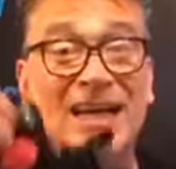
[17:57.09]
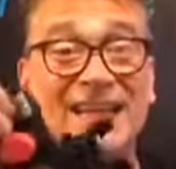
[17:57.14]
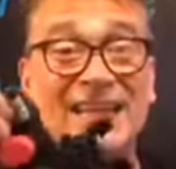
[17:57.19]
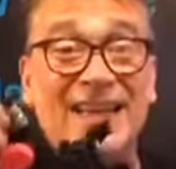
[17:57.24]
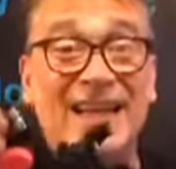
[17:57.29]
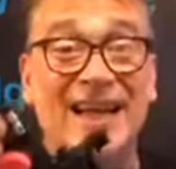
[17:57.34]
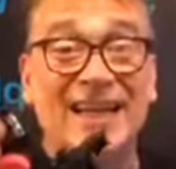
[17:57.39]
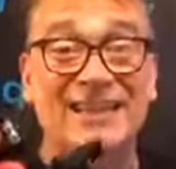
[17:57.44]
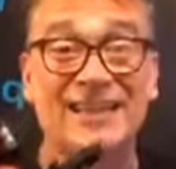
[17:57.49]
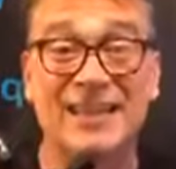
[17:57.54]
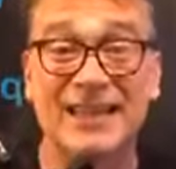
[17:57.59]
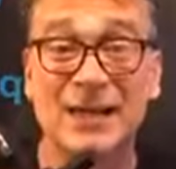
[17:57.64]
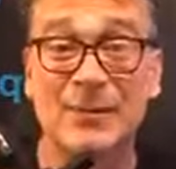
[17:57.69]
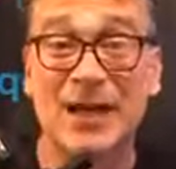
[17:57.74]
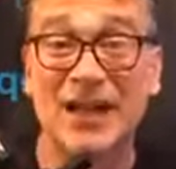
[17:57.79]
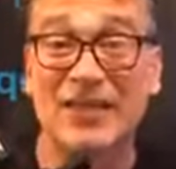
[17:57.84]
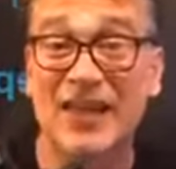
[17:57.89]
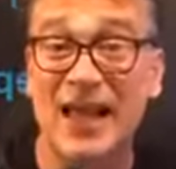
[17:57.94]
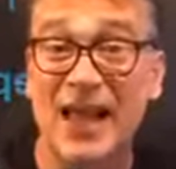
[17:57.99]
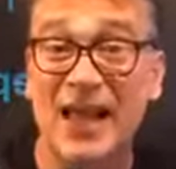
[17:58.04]
The nice thing
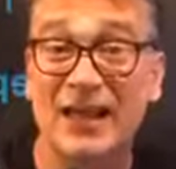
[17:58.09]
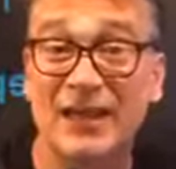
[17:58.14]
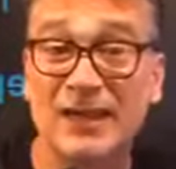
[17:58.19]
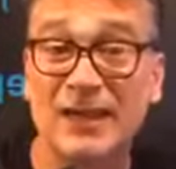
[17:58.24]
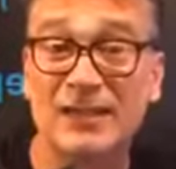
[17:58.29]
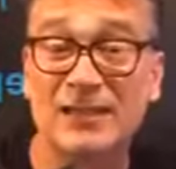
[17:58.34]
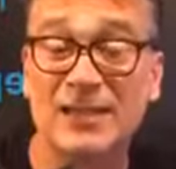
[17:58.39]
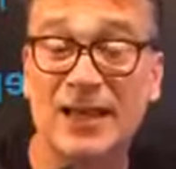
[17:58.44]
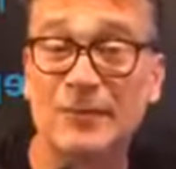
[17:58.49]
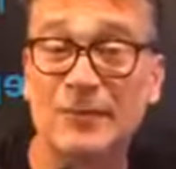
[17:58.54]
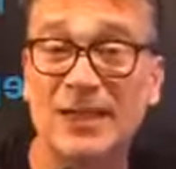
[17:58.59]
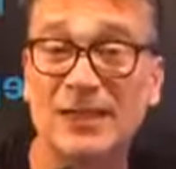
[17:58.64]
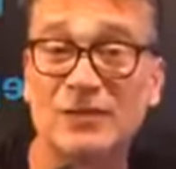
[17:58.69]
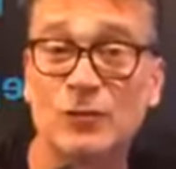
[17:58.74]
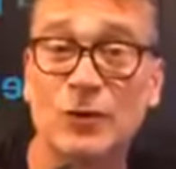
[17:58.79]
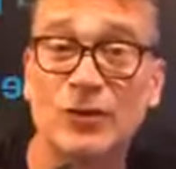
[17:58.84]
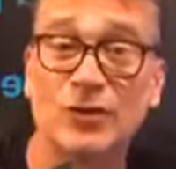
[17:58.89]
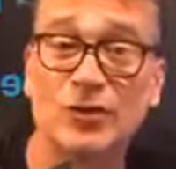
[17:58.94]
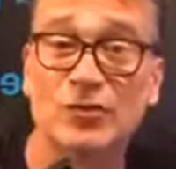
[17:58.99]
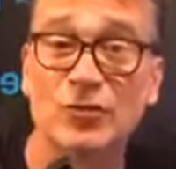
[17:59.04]
about that is that means
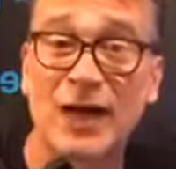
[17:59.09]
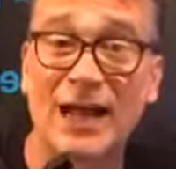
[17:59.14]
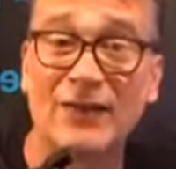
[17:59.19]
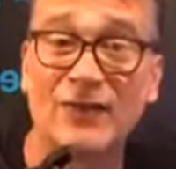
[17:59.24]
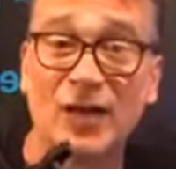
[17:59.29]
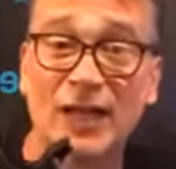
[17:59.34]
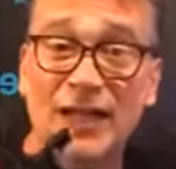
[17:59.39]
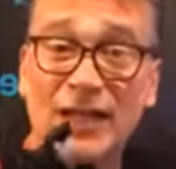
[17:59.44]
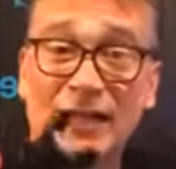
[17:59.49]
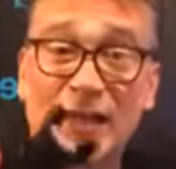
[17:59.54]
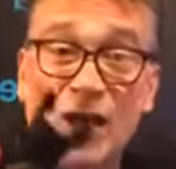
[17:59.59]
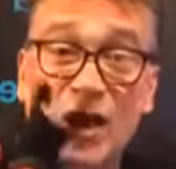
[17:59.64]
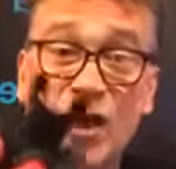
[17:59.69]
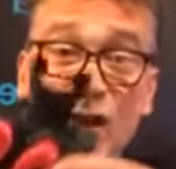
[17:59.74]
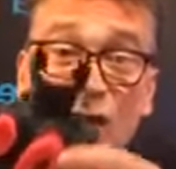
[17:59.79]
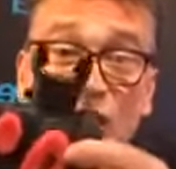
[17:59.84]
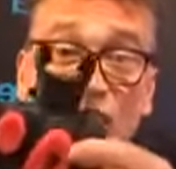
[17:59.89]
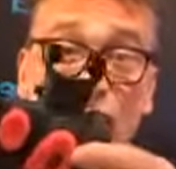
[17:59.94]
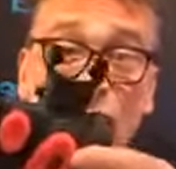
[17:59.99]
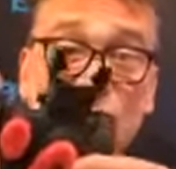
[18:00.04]
when you're traveling,
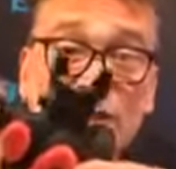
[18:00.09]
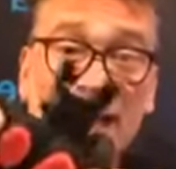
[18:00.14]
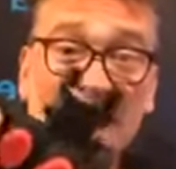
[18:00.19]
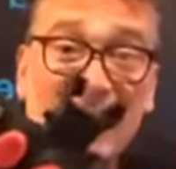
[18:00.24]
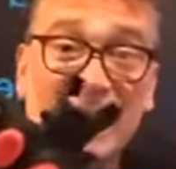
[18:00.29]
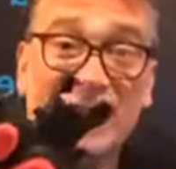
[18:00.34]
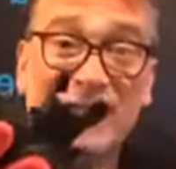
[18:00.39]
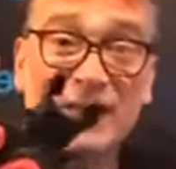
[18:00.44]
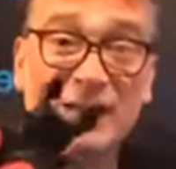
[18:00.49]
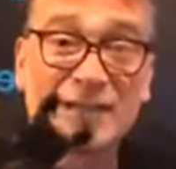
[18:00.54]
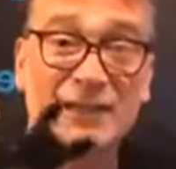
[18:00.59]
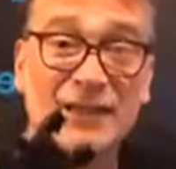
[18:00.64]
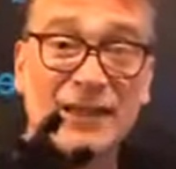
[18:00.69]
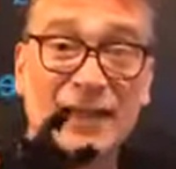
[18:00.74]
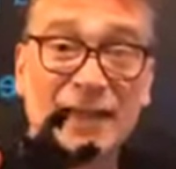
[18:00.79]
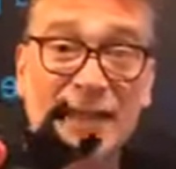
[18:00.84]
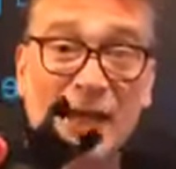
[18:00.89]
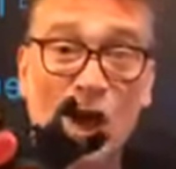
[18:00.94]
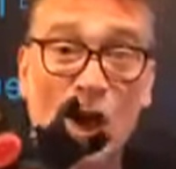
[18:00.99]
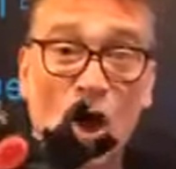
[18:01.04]
you take this
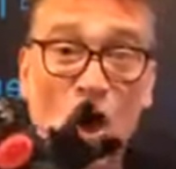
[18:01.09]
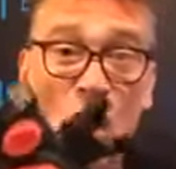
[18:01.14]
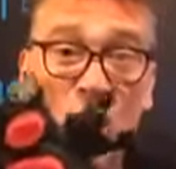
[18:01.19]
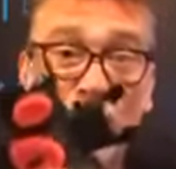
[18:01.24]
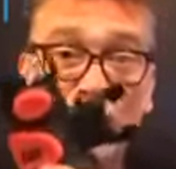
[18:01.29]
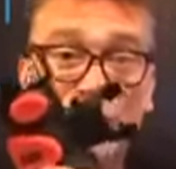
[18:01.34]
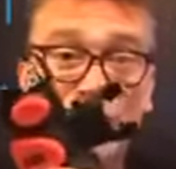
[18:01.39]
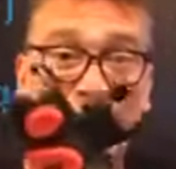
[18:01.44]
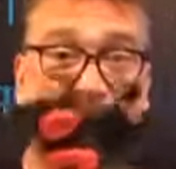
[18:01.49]
thing off